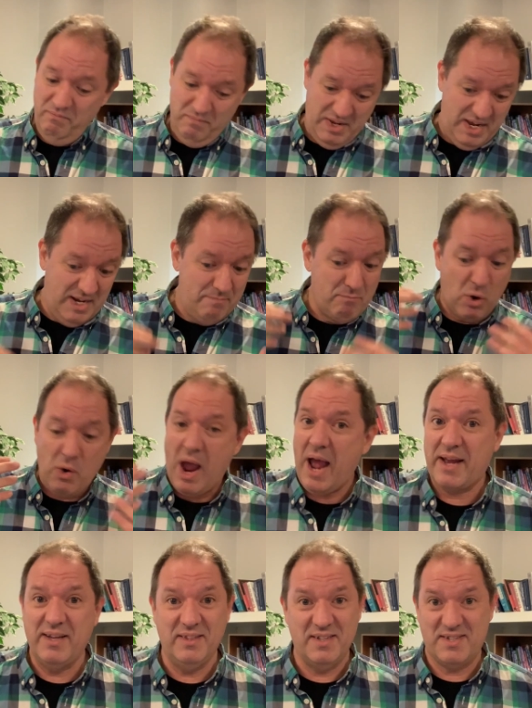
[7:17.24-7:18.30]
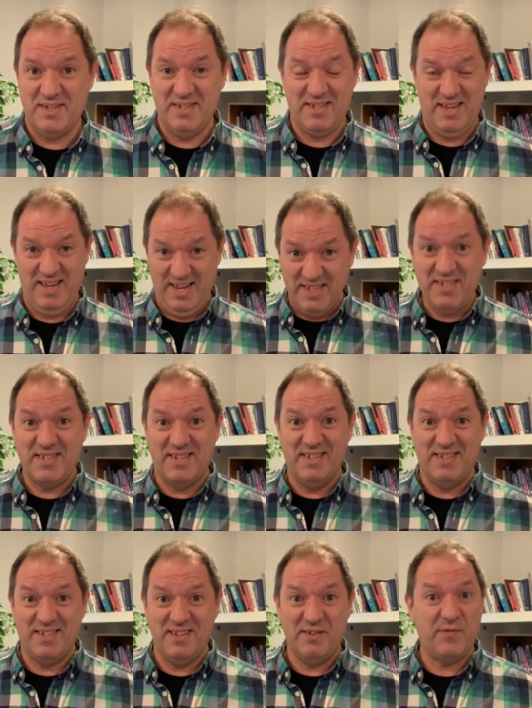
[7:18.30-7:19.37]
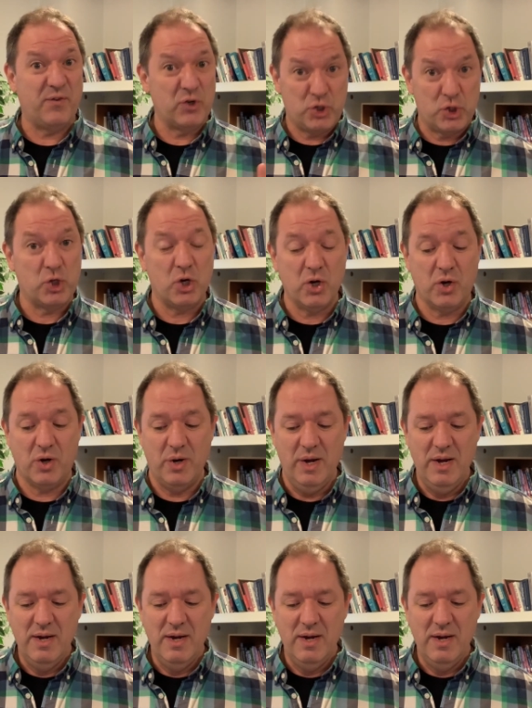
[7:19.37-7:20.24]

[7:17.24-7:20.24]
in miraculous instances, for sure.